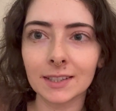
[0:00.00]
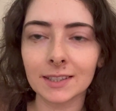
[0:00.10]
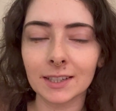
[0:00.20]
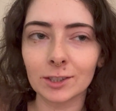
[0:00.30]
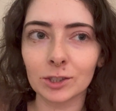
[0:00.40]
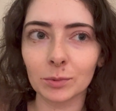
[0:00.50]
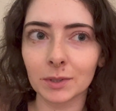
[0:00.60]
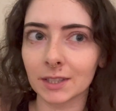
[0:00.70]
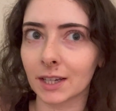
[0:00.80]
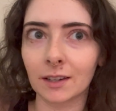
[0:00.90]
stitch
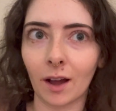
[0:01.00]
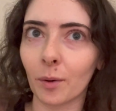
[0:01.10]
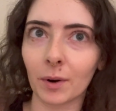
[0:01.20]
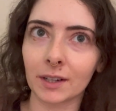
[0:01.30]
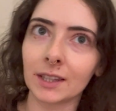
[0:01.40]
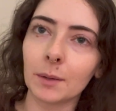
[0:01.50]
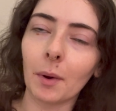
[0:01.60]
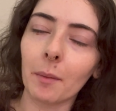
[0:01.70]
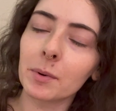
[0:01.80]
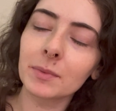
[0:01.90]
was like not working. The
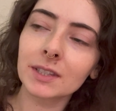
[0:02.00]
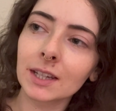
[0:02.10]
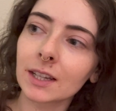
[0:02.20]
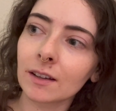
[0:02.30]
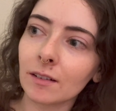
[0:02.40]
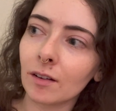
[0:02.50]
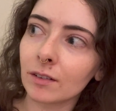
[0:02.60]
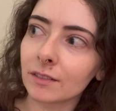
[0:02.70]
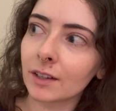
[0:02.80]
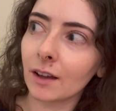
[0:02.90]
bobbin was getting
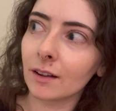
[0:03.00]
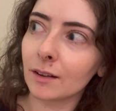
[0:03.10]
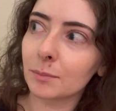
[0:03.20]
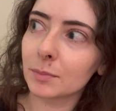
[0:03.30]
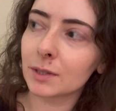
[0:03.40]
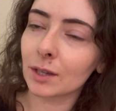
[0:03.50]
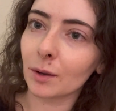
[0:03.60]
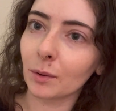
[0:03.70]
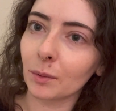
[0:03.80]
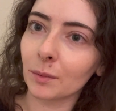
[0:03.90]
all cut up,
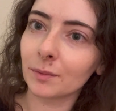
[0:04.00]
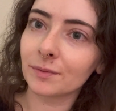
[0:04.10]
so